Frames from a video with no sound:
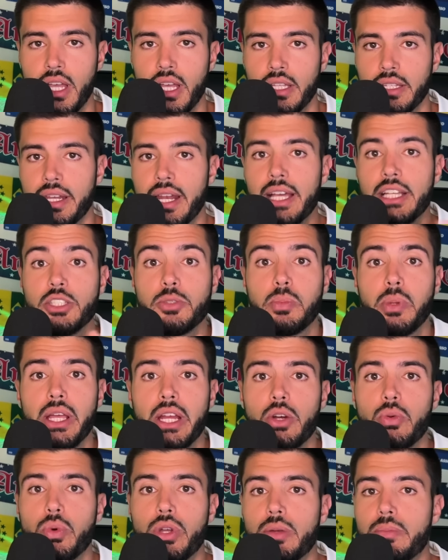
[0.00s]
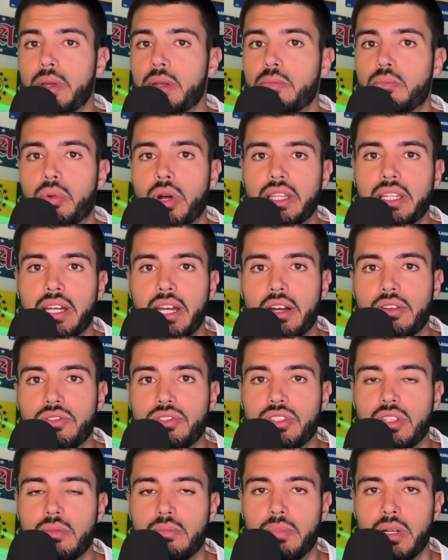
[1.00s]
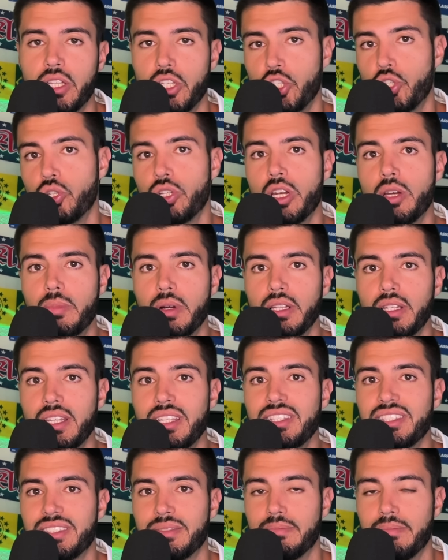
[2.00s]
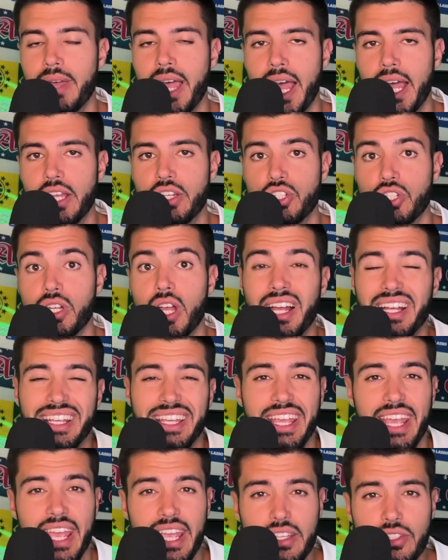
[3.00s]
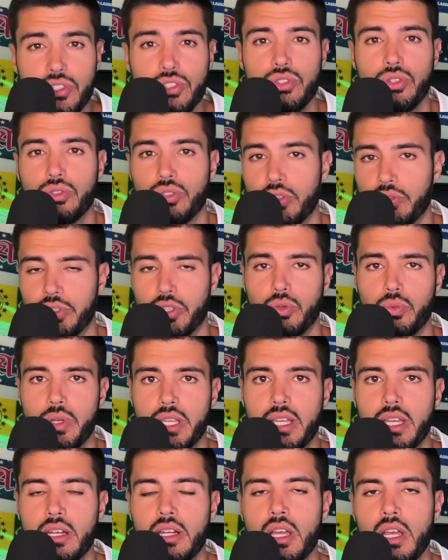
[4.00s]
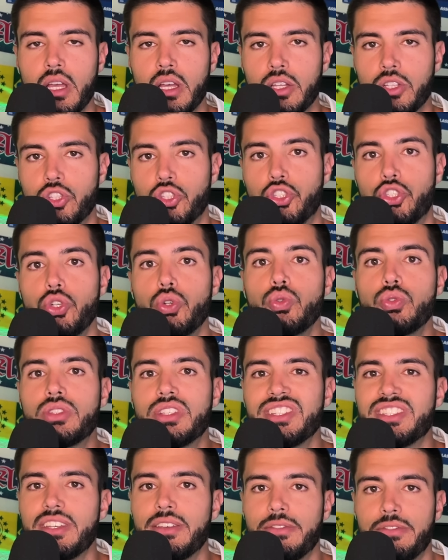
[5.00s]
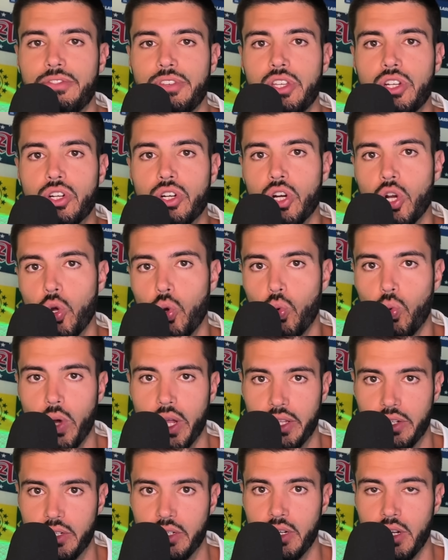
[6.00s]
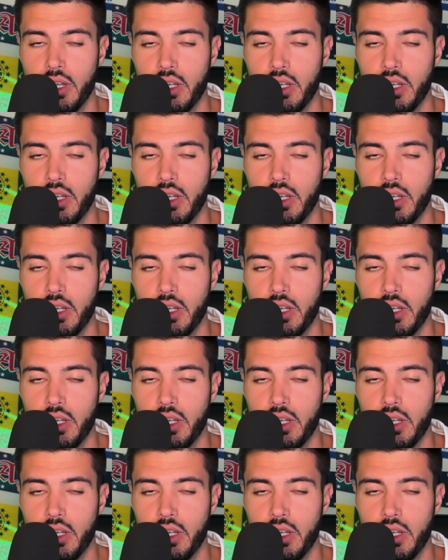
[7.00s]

The next player would have been Brendan Aronson, but Union Berlin's match got cancelled over the weekend due to severe weather.